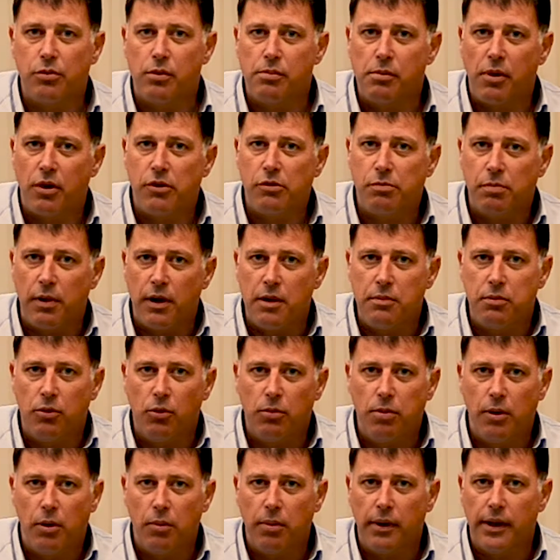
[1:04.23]
with most people
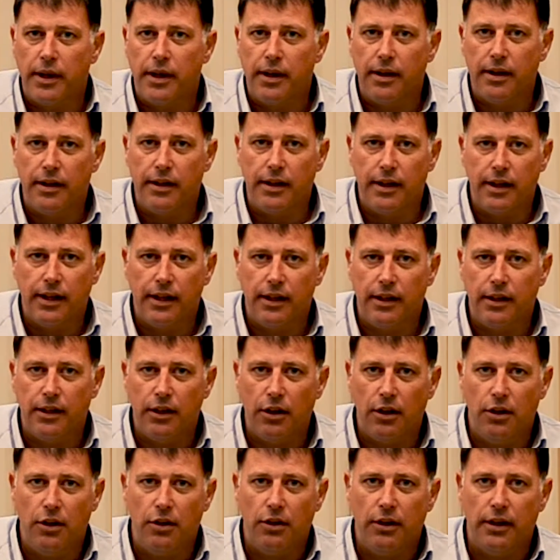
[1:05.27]
probably in the
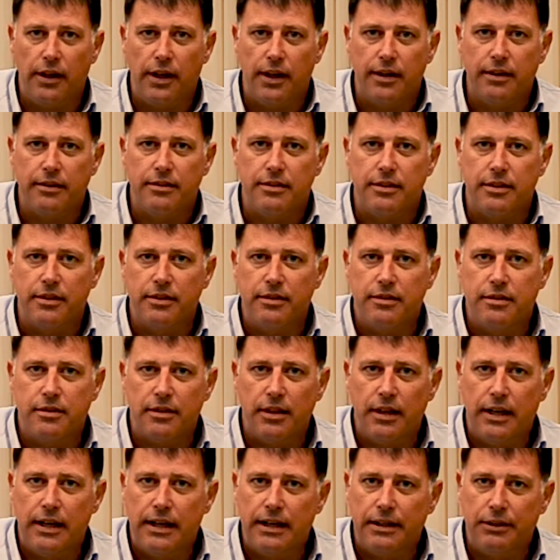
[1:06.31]
early 80s,
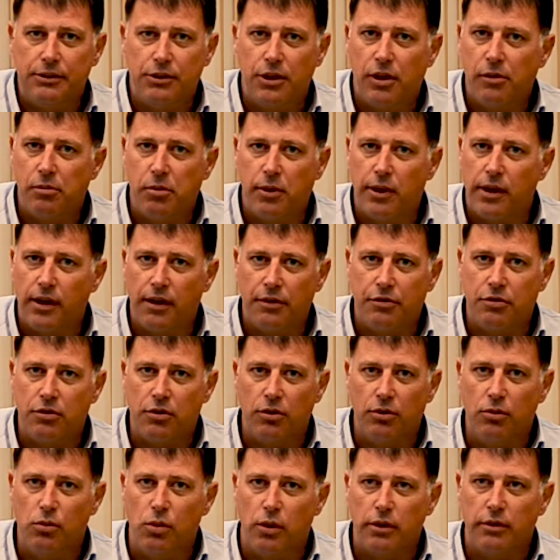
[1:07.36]
nobody left
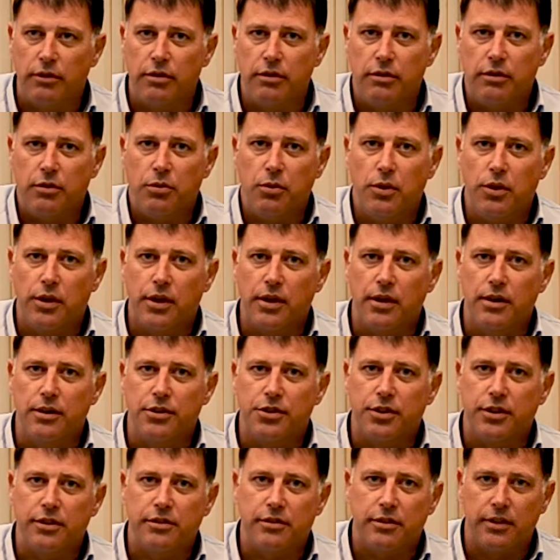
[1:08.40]
school wanting to work in
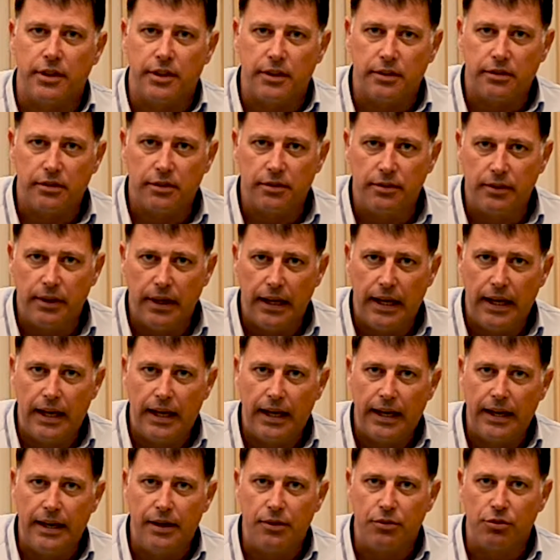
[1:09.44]
logistics.
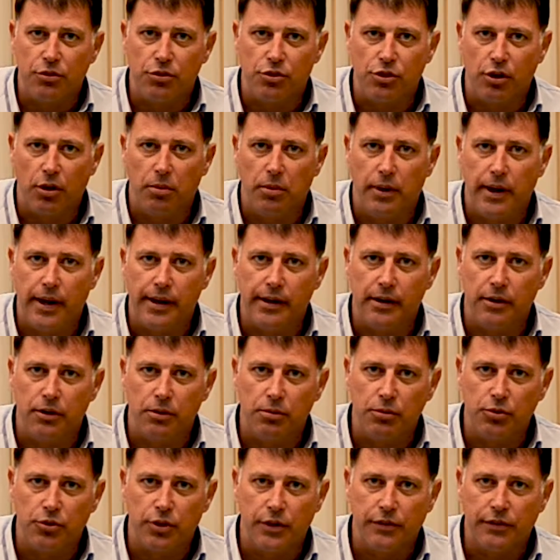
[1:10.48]
It was a job I ended
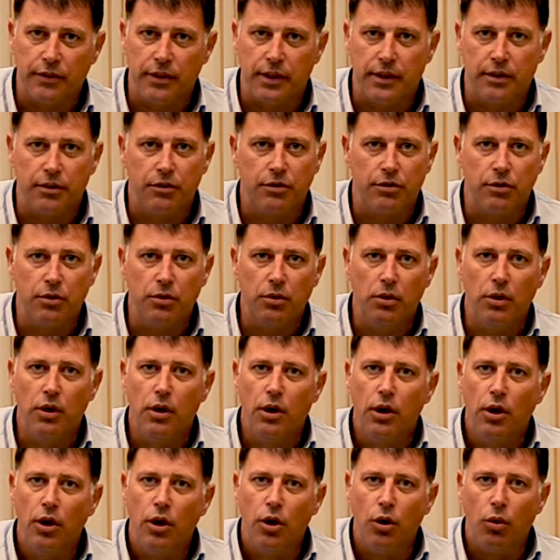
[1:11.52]
up drifting into,
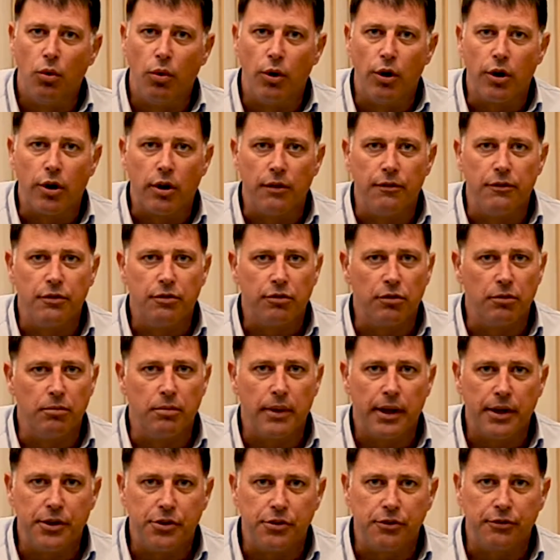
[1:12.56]
working for some
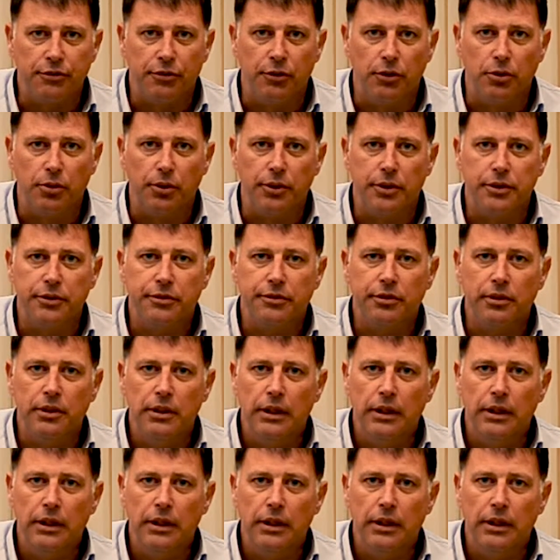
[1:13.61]
major forwarders,